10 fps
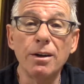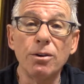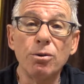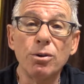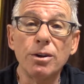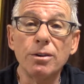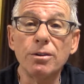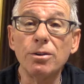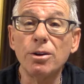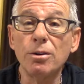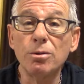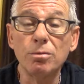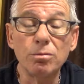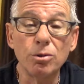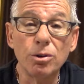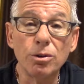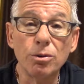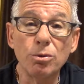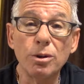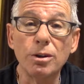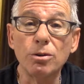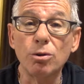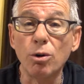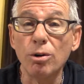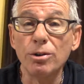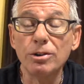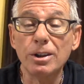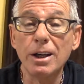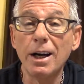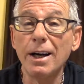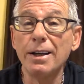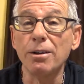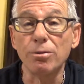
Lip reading: You can do a tourist guide,